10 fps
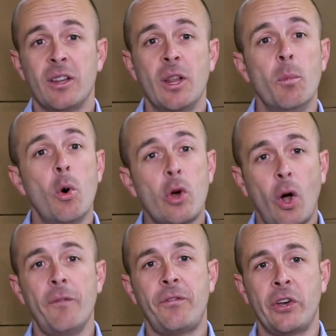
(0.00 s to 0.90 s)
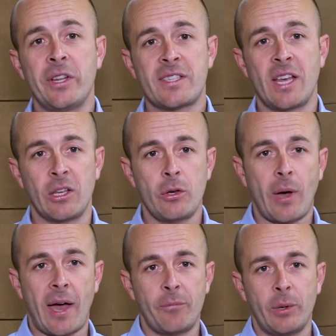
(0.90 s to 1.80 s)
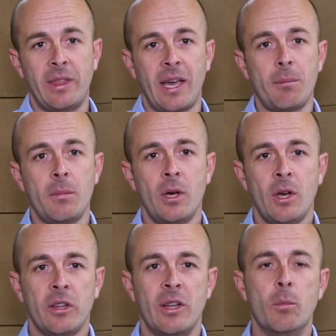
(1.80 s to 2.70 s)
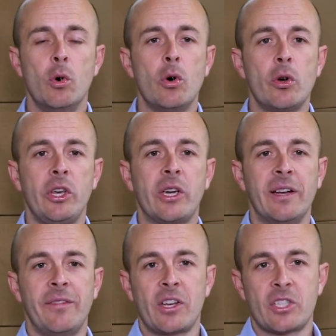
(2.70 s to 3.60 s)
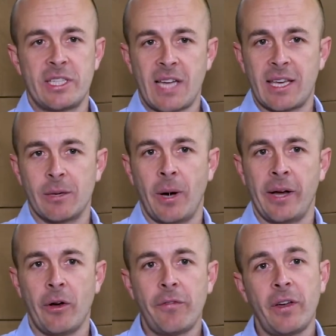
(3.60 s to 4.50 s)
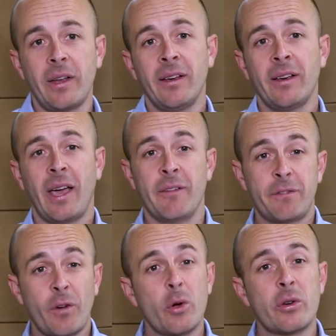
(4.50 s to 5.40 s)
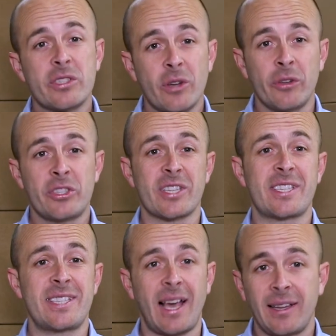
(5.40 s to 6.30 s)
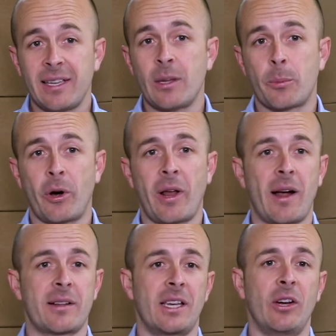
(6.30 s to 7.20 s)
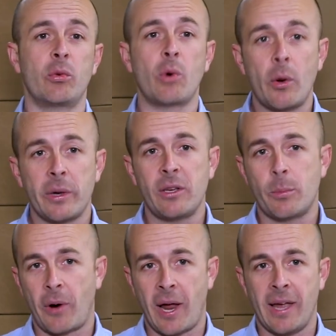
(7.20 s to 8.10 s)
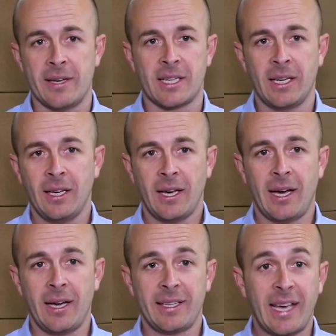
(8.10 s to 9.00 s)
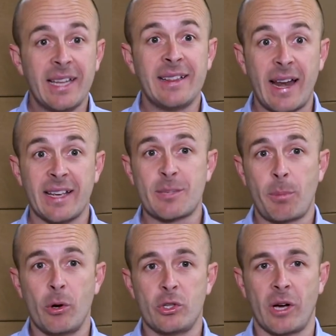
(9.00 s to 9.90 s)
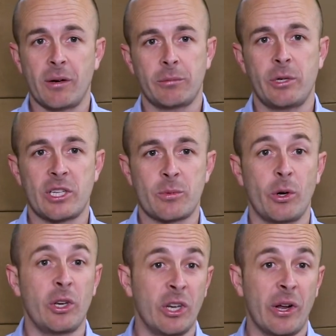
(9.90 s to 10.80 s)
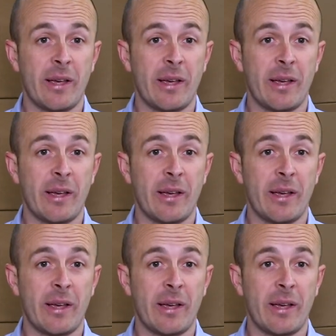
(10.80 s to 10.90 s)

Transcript: The more confidence that you have with them, the more you can eventually take your mind off it and focus on just selling the product and growing your brand and getting that exposure, which is what you're good at.